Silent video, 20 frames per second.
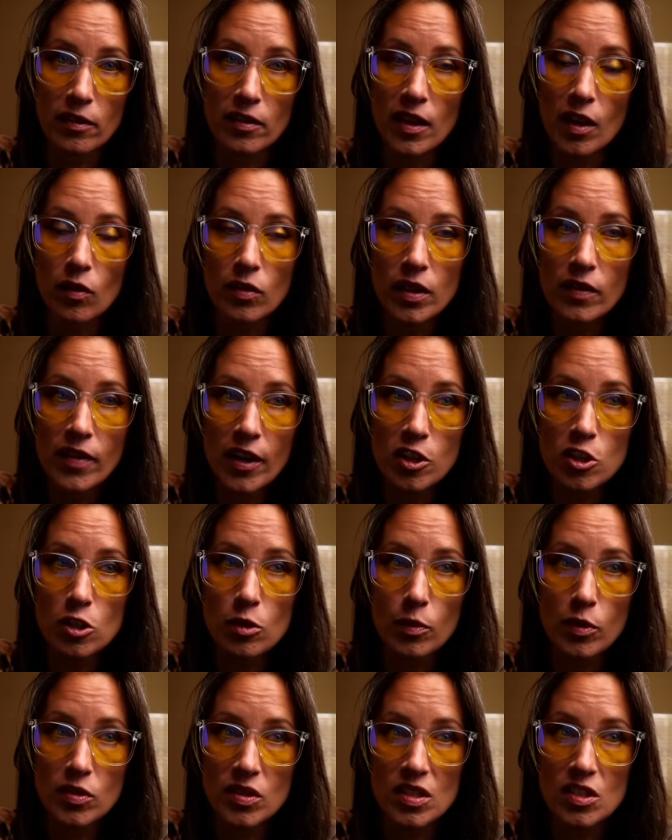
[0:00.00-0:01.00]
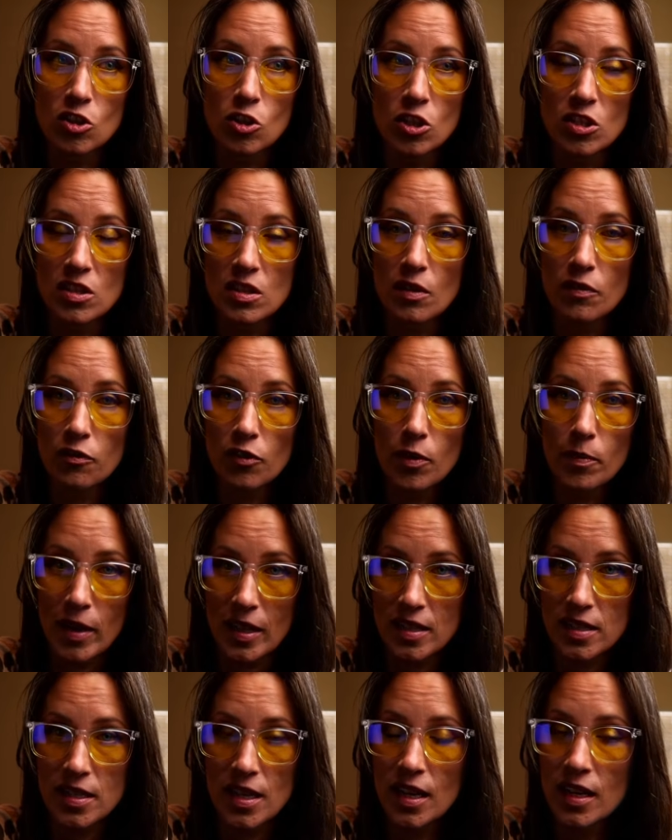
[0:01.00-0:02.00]
The only vegetables is just the
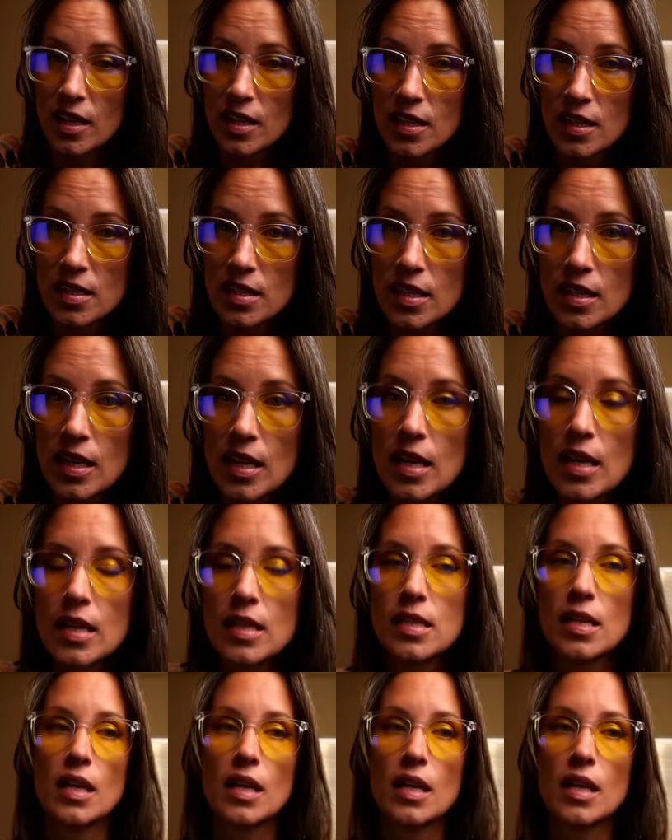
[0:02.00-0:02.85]
ferments. And he doesn't eat,